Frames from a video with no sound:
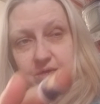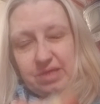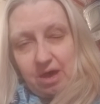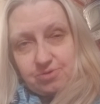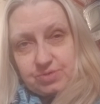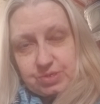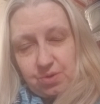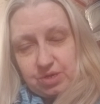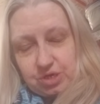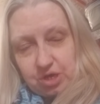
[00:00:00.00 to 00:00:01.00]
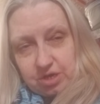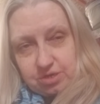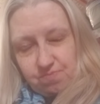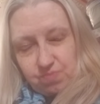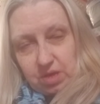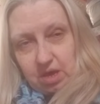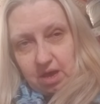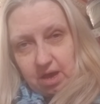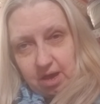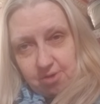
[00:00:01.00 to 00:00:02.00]
The house was going good.
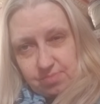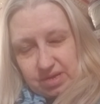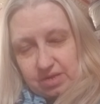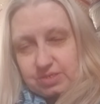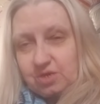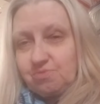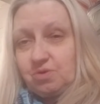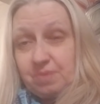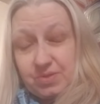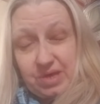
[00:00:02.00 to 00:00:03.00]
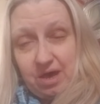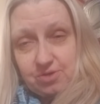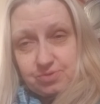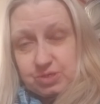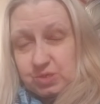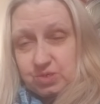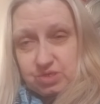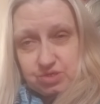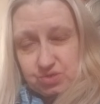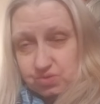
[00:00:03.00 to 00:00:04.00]
Um, and I'll tell you more about the house, which turned
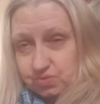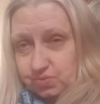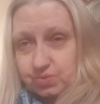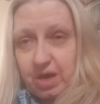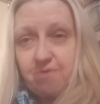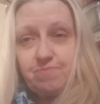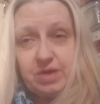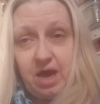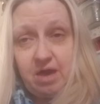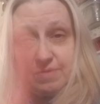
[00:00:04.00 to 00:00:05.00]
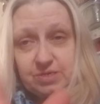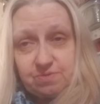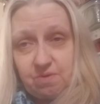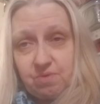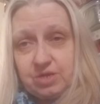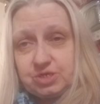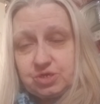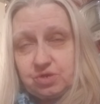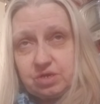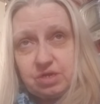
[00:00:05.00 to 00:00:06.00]
into the FBI because of a
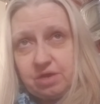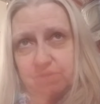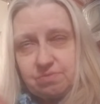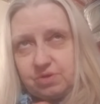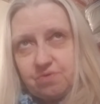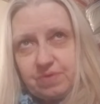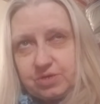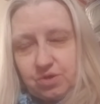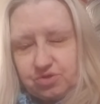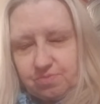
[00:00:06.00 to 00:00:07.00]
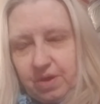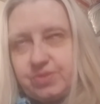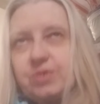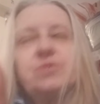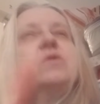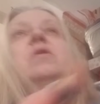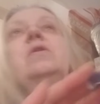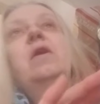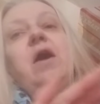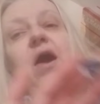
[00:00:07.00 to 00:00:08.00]
renter, and I don't even know if I told you about this,
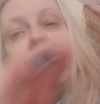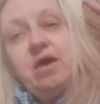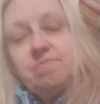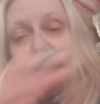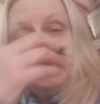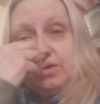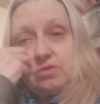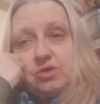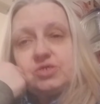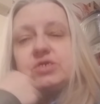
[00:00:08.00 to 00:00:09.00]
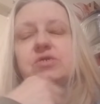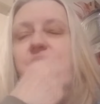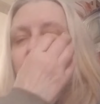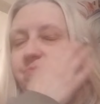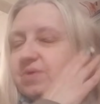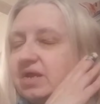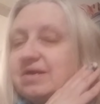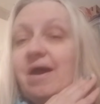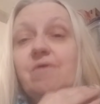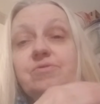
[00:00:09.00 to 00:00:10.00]
and me being allergic and all that. But
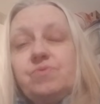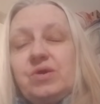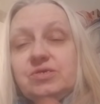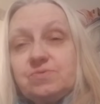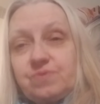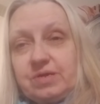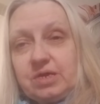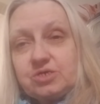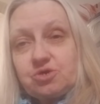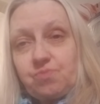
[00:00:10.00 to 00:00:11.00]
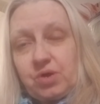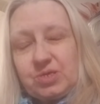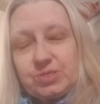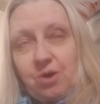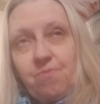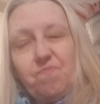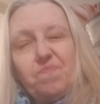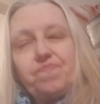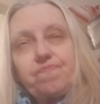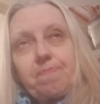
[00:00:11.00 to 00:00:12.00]
anyhow, the point is a financial point. So
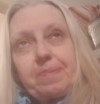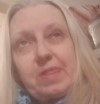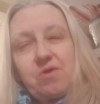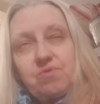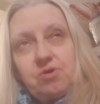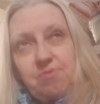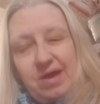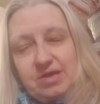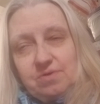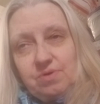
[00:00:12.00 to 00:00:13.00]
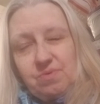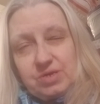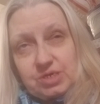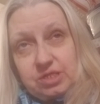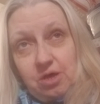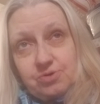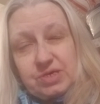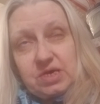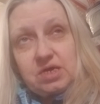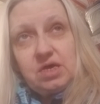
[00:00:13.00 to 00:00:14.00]
we were ready. We went to
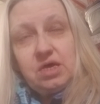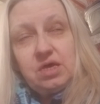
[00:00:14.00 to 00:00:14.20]
closing.